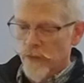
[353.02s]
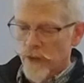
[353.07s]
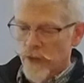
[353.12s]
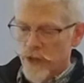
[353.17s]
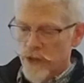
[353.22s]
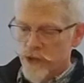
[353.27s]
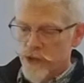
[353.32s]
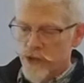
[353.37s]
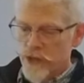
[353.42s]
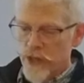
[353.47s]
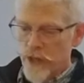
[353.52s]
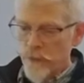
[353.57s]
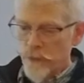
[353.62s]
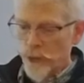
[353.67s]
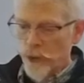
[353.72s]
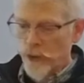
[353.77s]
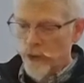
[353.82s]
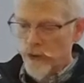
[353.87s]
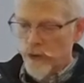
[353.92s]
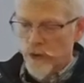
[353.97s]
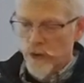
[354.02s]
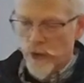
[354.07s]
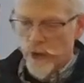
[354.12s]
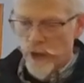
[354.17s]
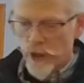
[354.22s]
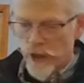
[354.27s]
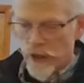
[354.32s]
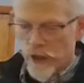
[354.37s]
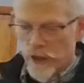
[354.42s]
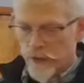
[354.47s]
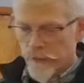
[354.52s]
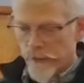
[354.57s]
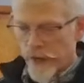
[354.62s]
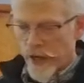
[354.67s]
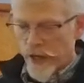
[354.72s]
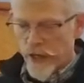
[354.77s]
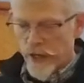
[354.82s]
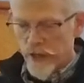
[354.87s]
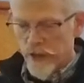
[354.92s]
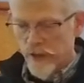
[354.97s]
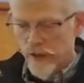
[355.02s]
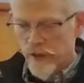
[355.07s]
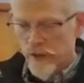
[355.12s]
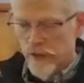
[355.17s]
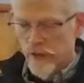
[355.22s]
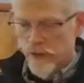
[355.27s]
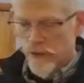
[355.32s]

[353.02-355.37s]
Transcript: A simple young man